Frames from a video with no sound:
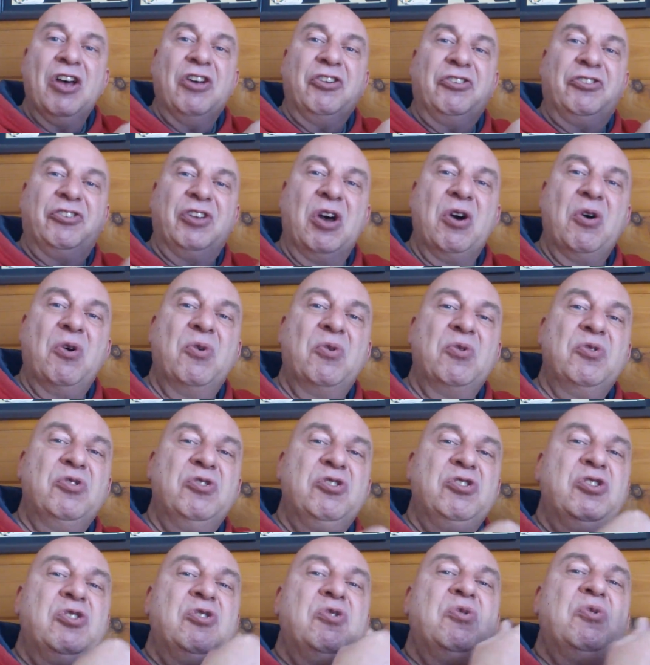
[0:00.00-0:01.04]
so
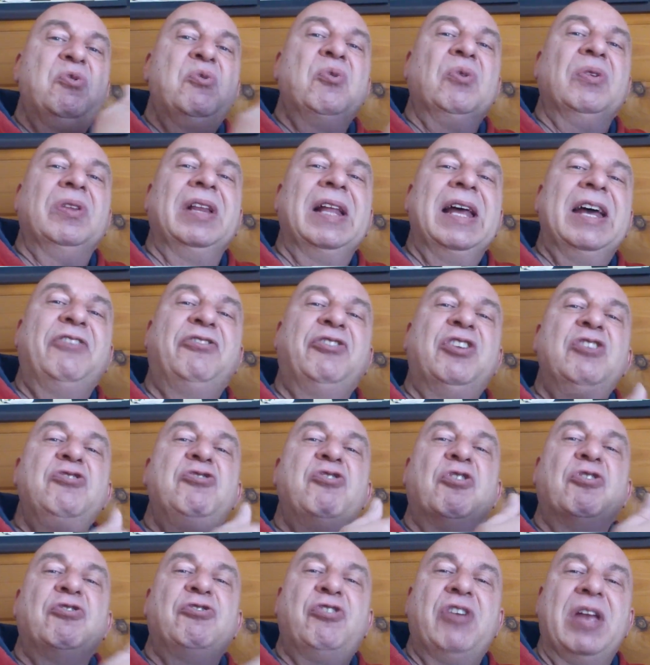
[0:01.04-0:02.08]
you lessen
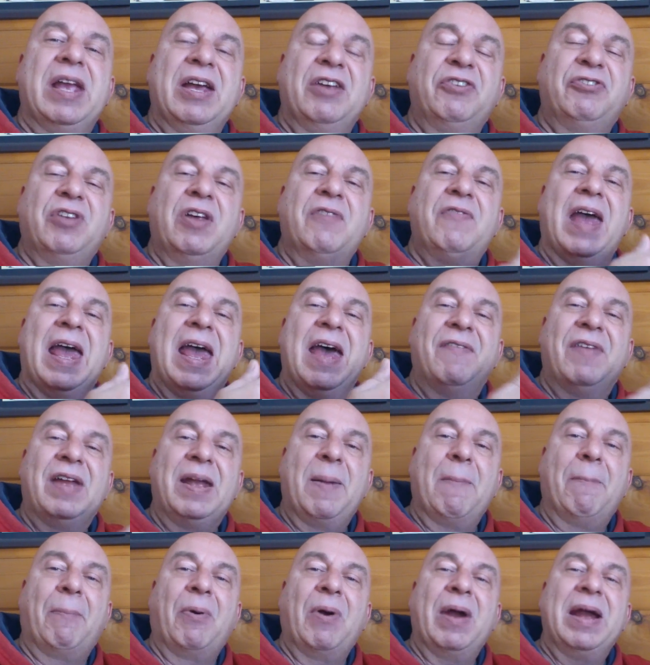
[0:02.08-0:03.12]
your chance of
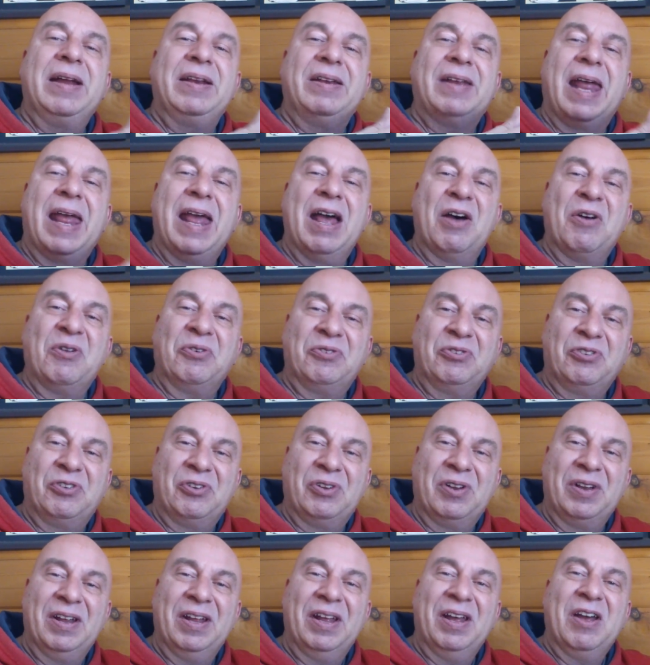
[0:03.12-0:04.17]
having
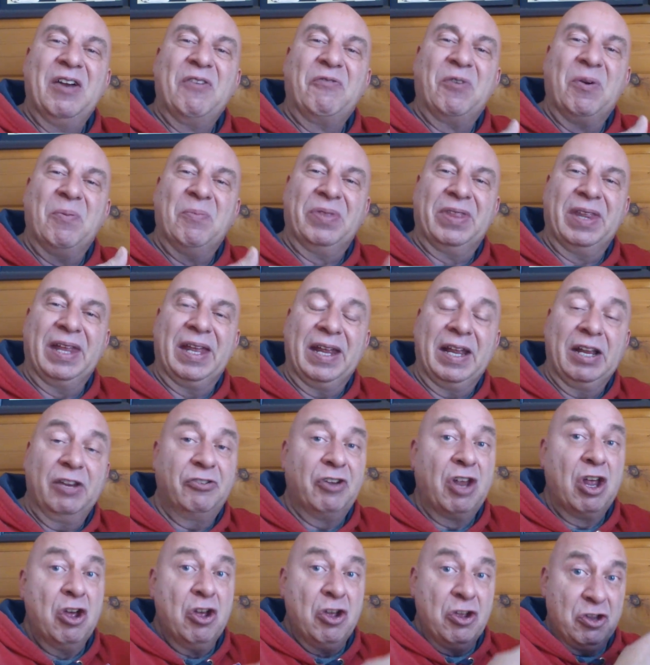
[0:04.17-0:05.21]
breakdowns from
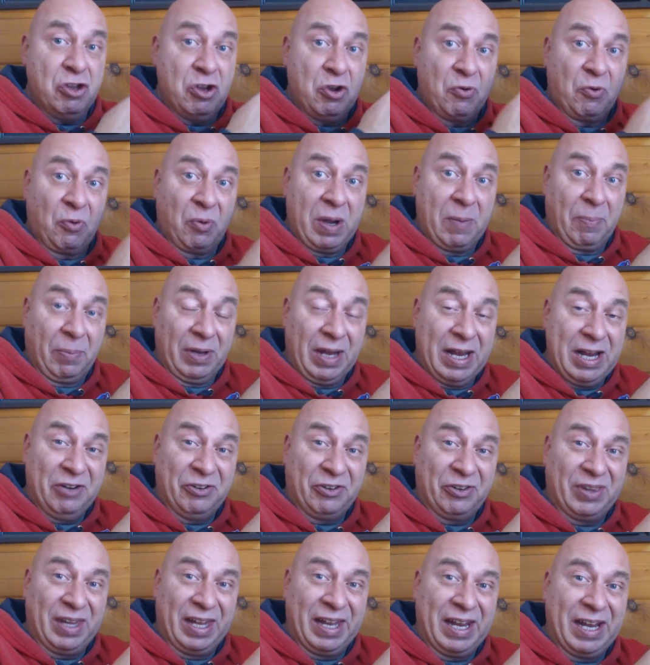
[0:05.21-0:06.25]
things. You
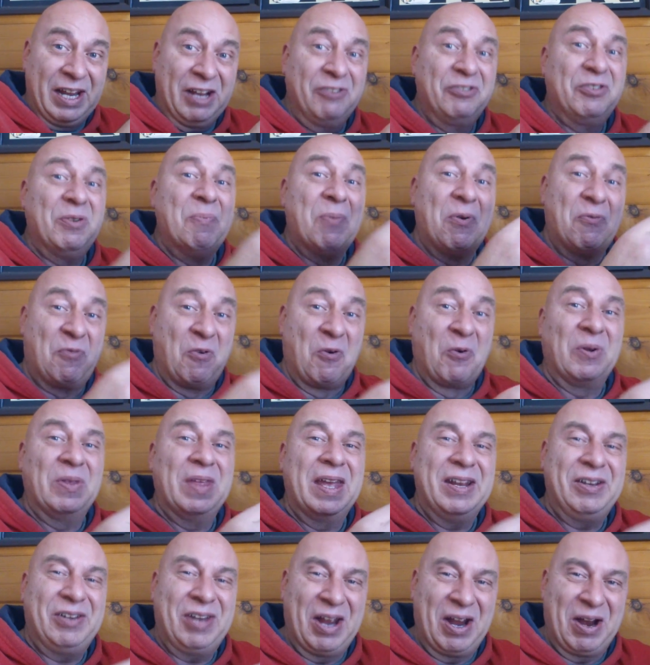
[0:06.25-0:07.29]
replace things before
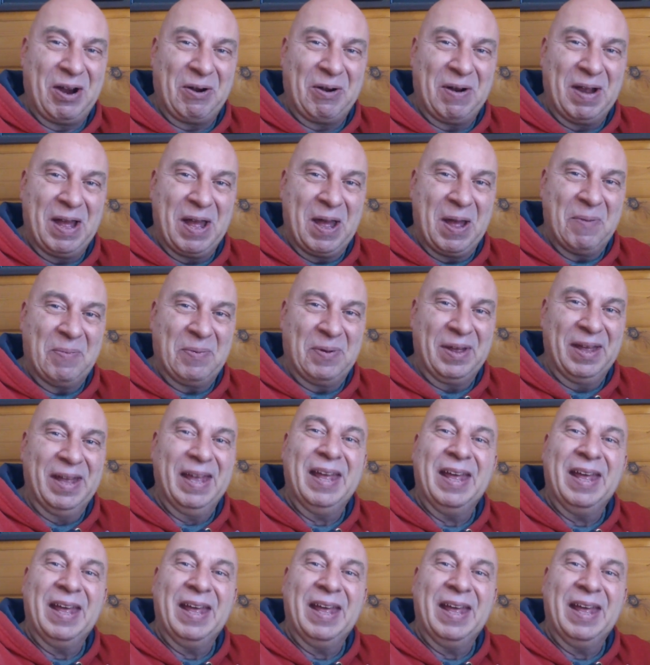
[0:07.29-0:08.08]
they tear up.